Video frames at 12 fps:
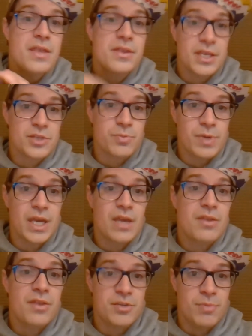This week
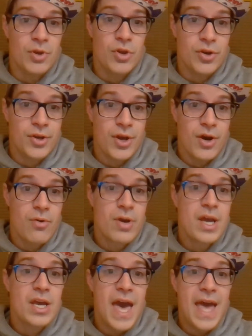it should be good to go.
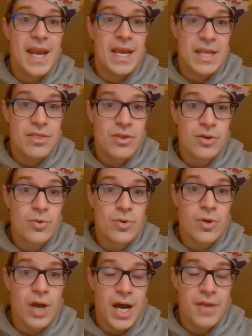Edit in the
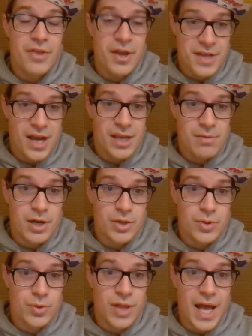Google document on
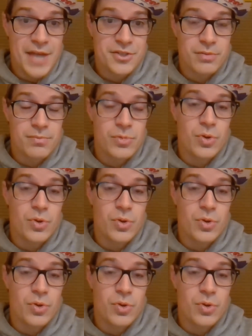Google Classroom.